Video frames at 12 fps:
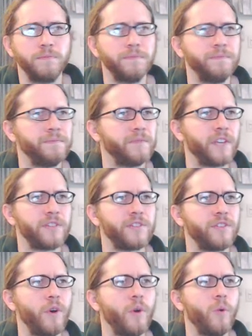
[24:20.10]
There's
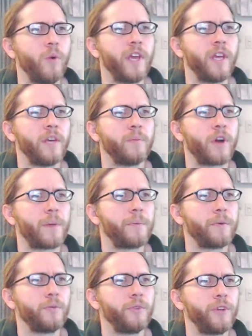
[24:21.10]
no way
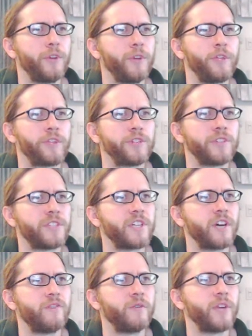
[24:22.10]
properly researched
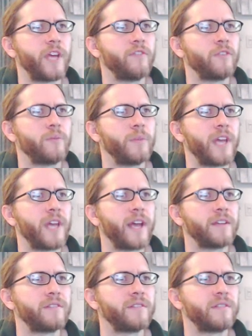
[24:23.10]
stuff would ever be asked